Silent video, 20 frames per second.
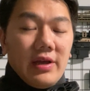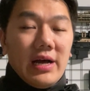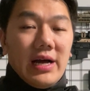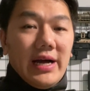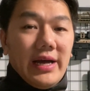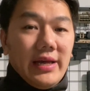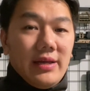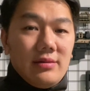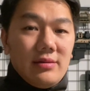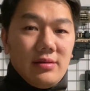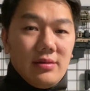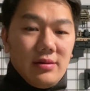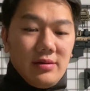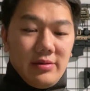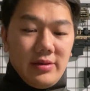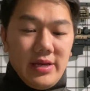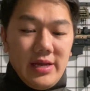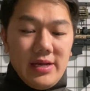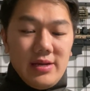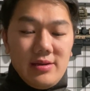height,
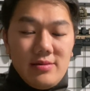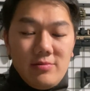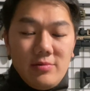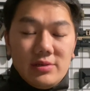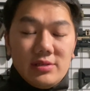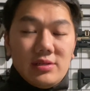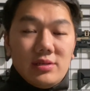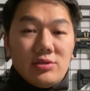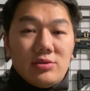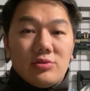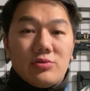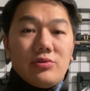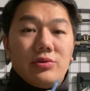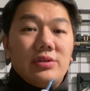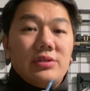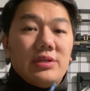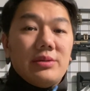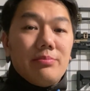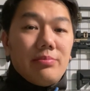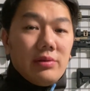okay, once the screw
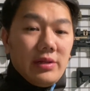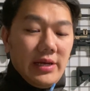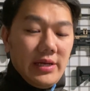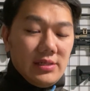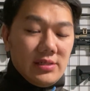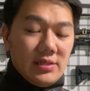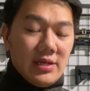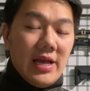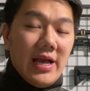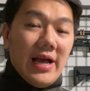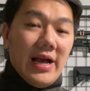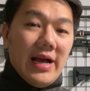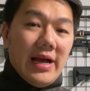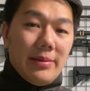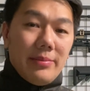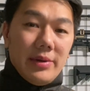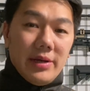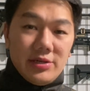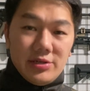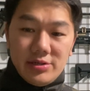is in place, I
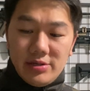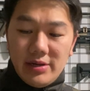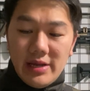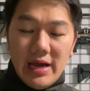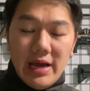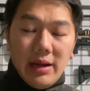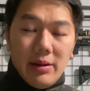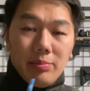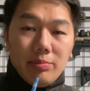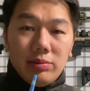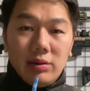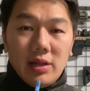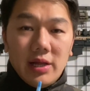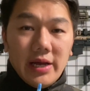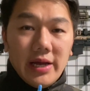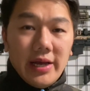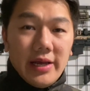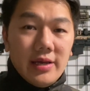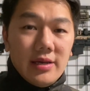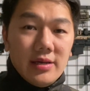make sure that I
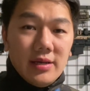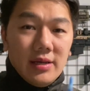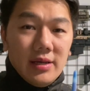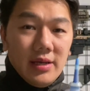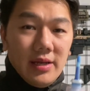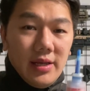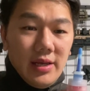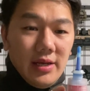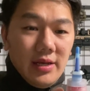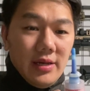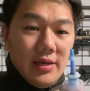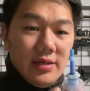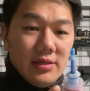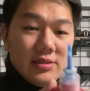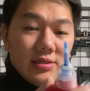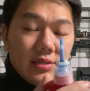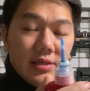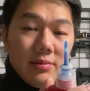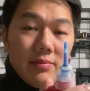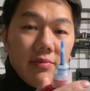apply
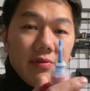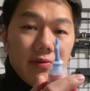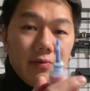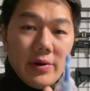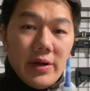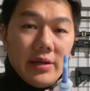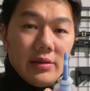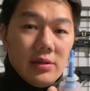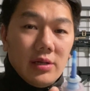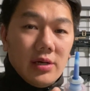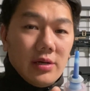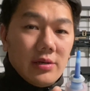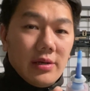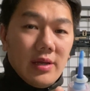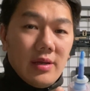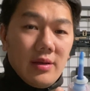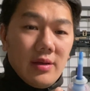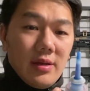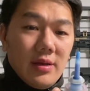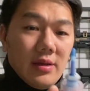some thread
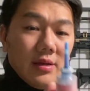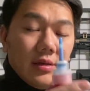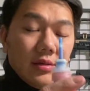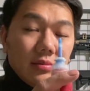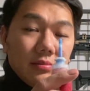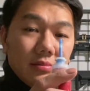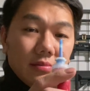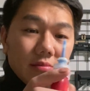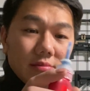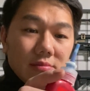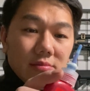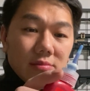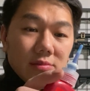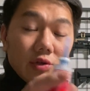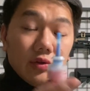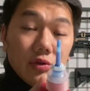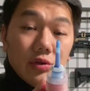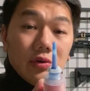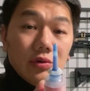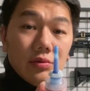locking
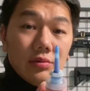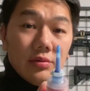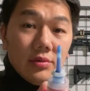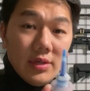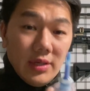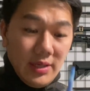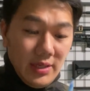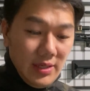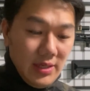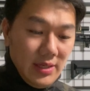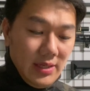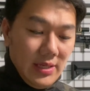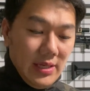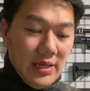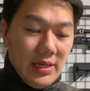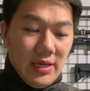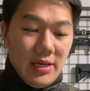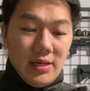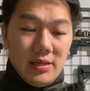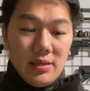glue
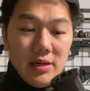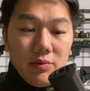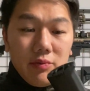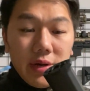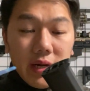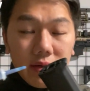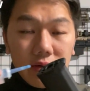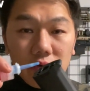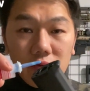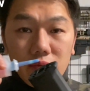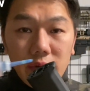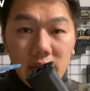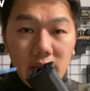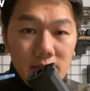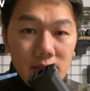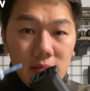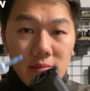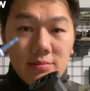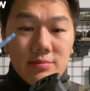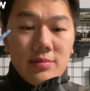around the
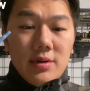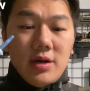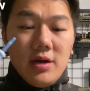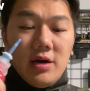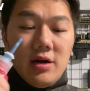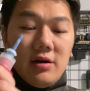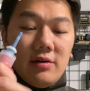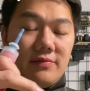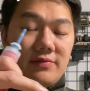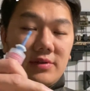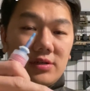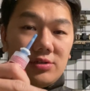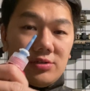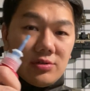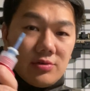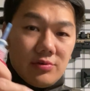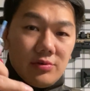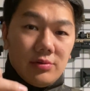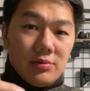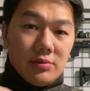rim of the
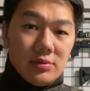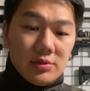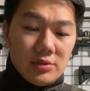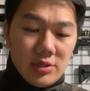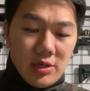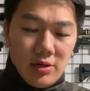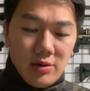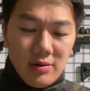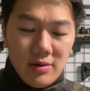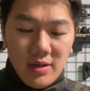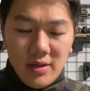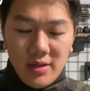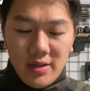screw. So